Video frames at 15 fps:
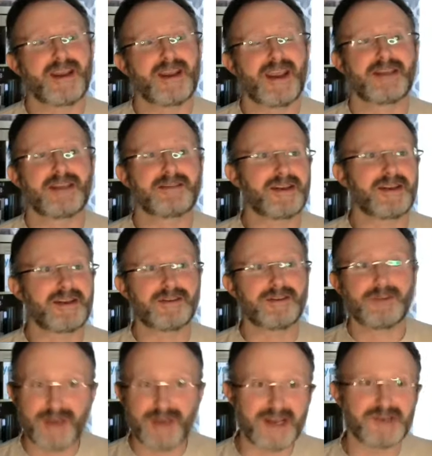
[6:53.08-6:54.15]
and they need
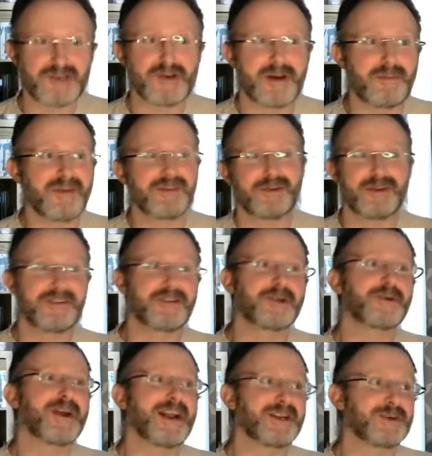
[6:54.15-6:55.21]
to get a job as soon as they
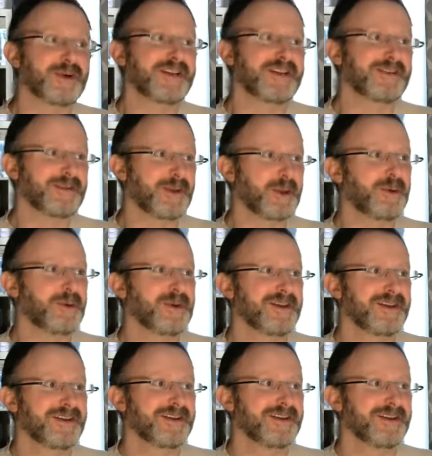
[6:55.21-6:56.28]
graduate. So
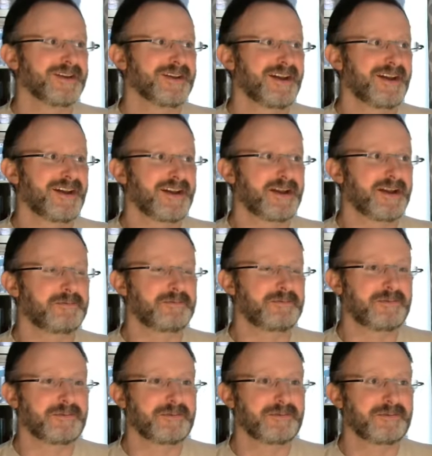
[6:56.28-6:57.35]
um,
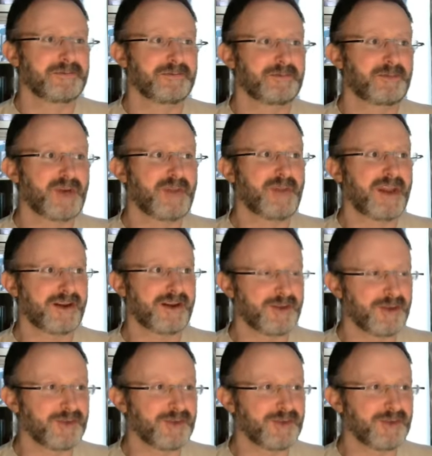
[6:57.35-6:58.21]
preparing those